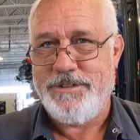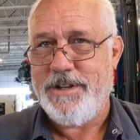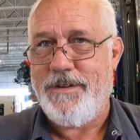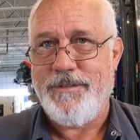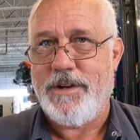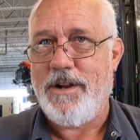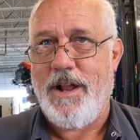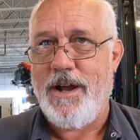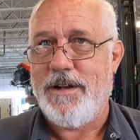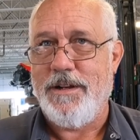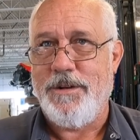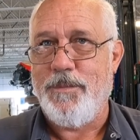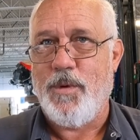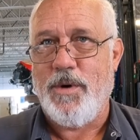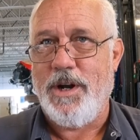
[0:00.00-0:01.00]
7
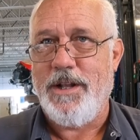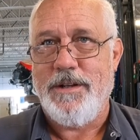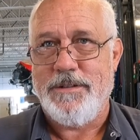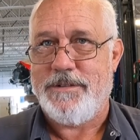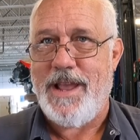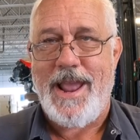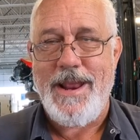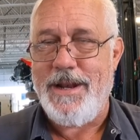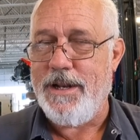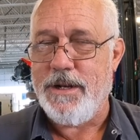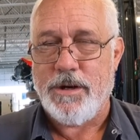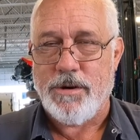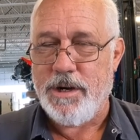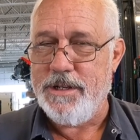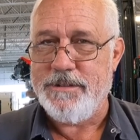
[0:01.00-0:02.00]
o'clock in the morning and it's 80
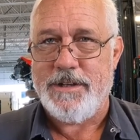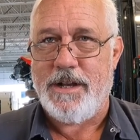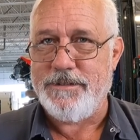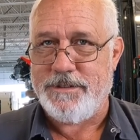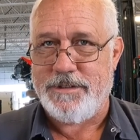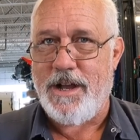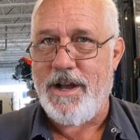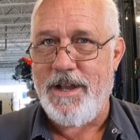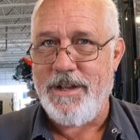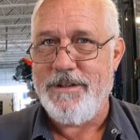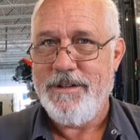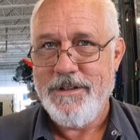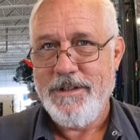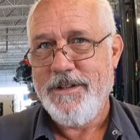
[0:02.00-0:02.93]
degrees outside.